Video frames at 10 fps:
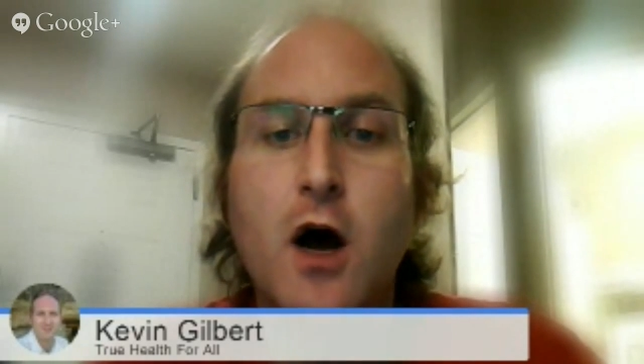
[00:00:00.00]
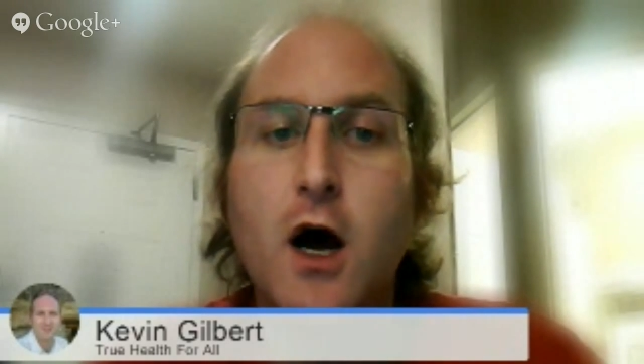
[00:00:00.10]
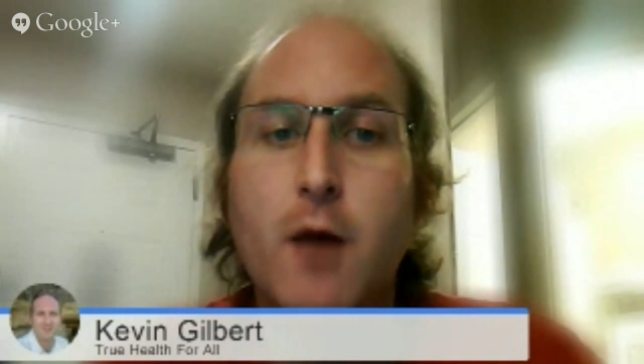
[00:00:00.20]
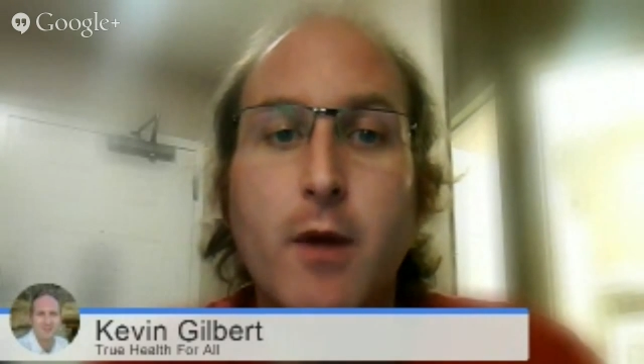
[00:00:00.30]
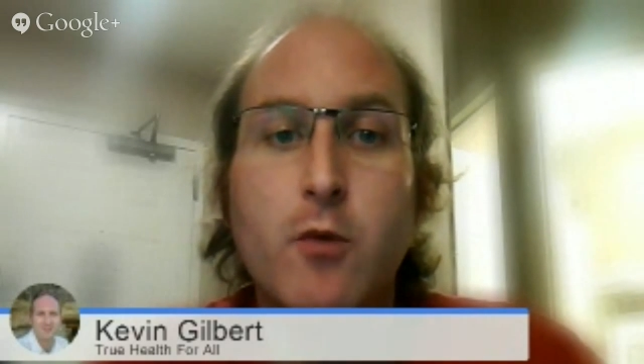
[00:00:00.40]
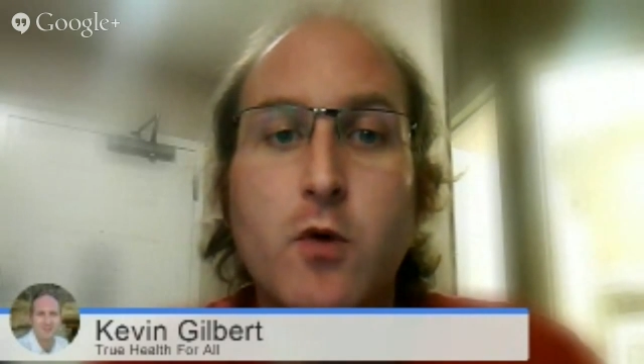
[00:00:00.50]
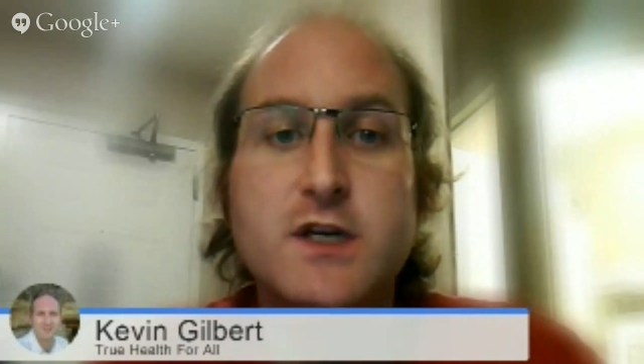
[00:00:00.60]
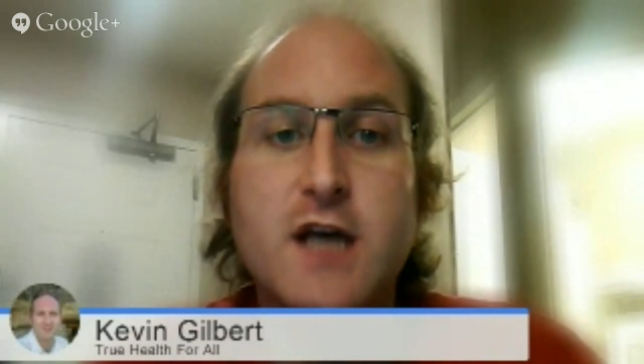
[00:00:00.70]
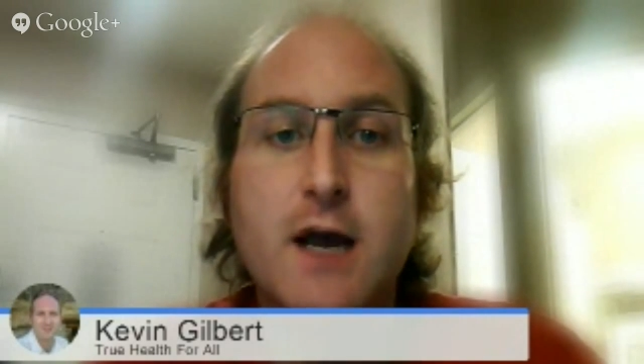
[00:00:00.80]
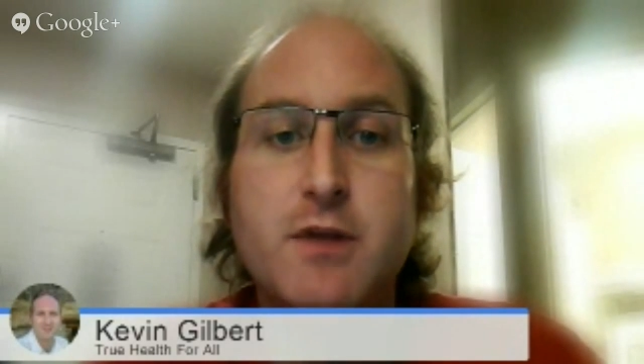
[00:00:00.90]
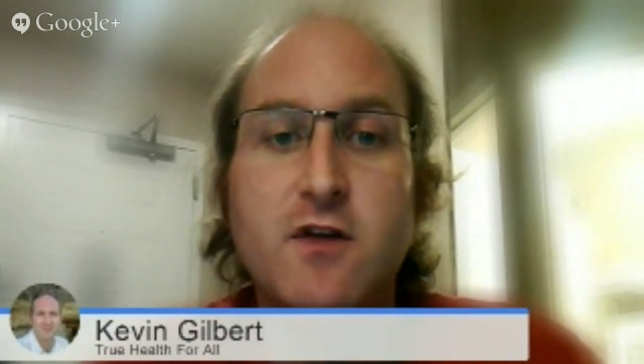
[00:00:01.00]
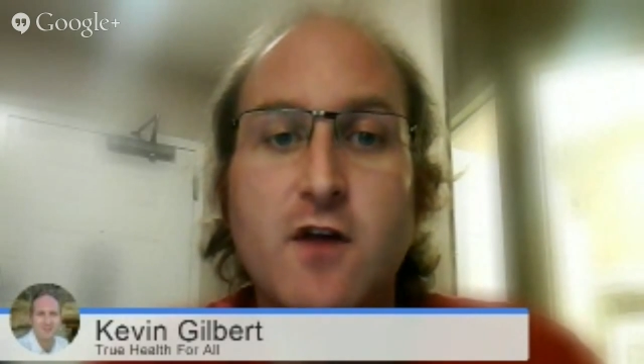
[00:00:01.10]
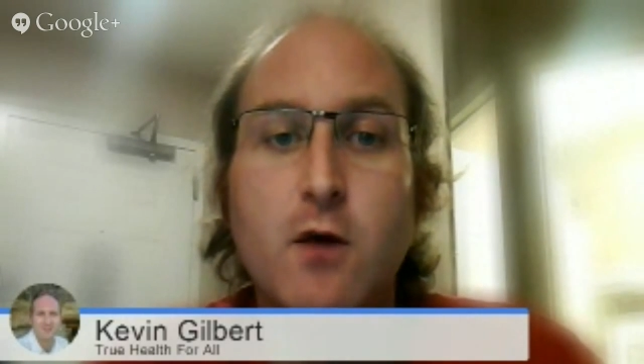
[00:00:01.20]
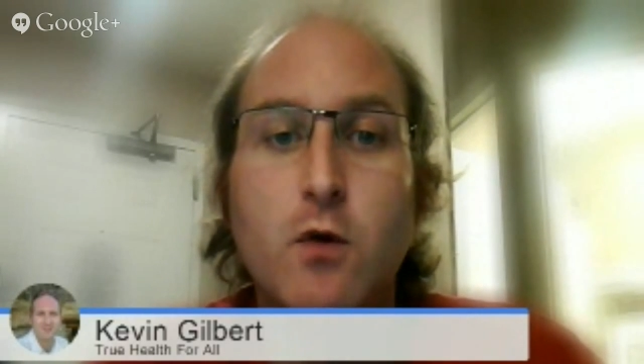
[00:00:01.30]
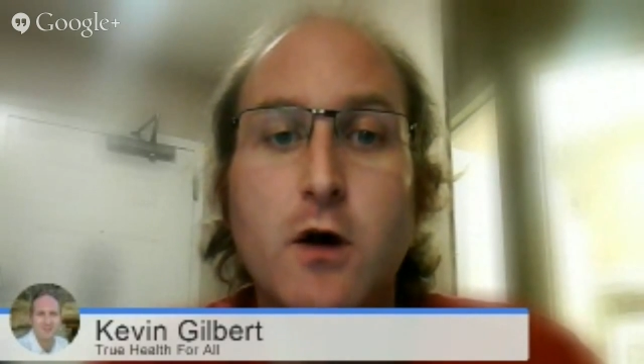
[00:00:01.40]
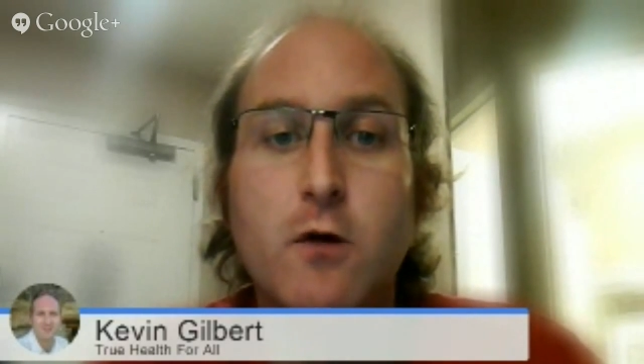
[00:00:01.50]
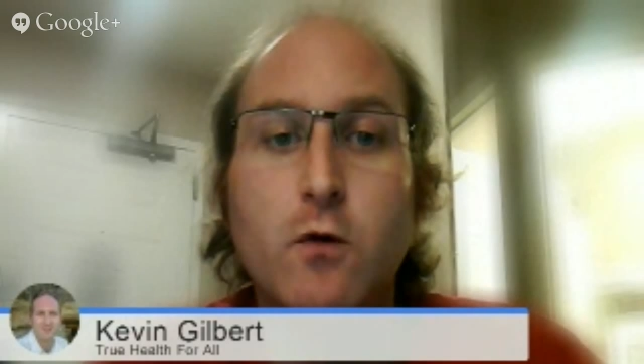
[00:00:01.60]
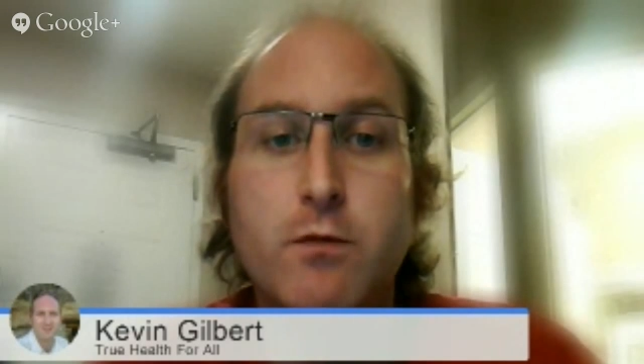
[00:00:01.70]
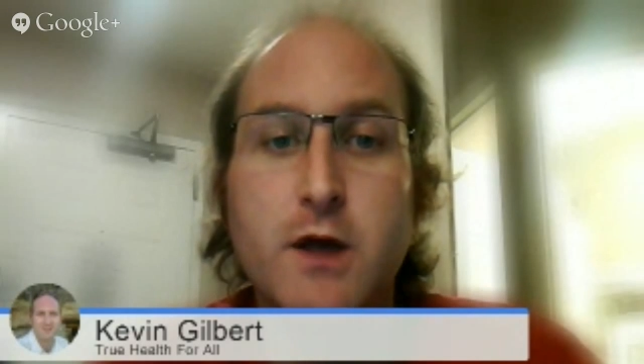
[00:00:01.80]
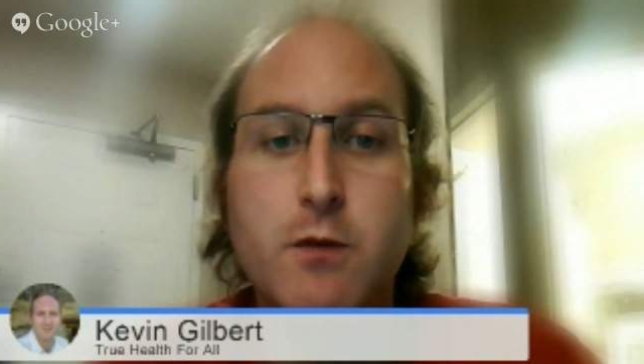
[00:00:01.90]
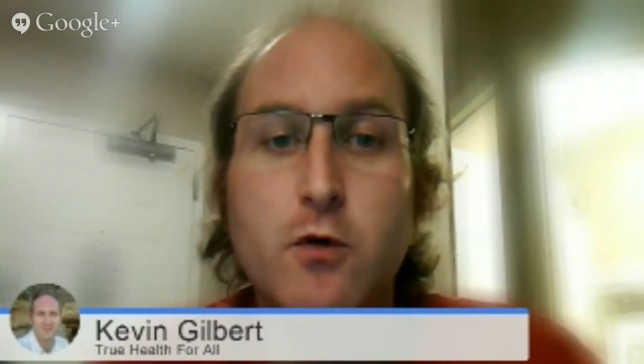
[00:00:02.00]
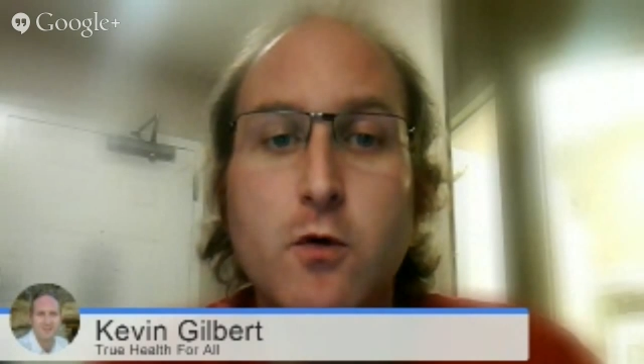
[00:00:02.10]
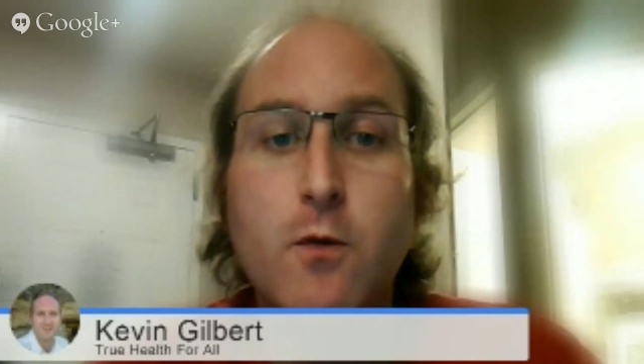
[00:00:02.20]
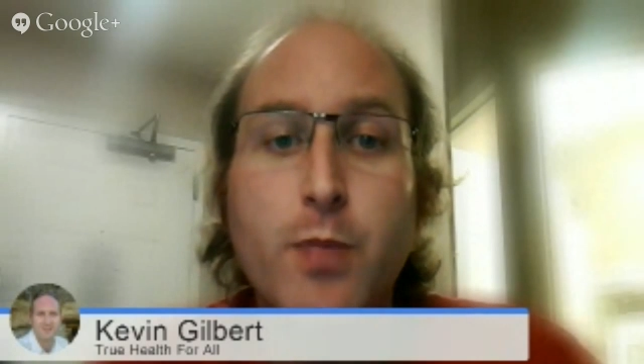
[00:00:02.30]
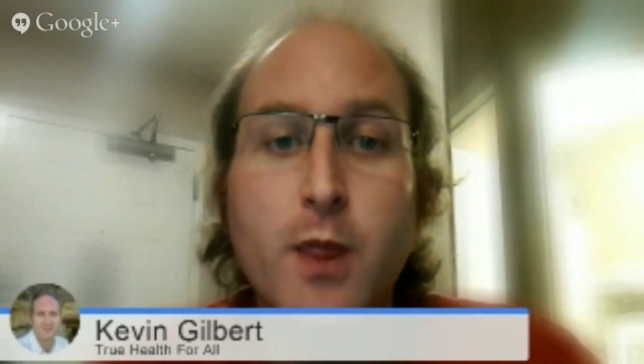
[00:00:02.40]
I'm always happy to network with people.